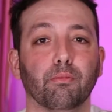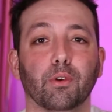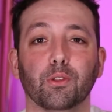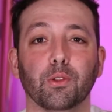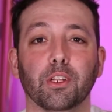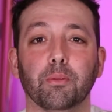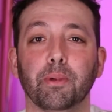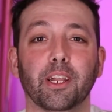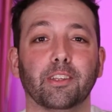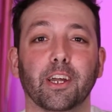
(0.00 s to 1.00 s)
I'll do a little
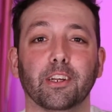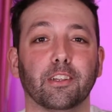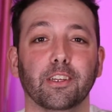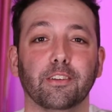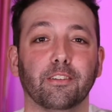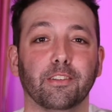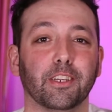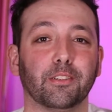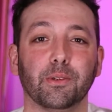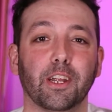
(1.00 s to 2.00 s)
pentatonic
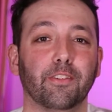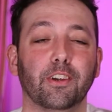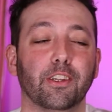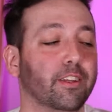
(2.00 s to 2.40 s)
licks, whatever.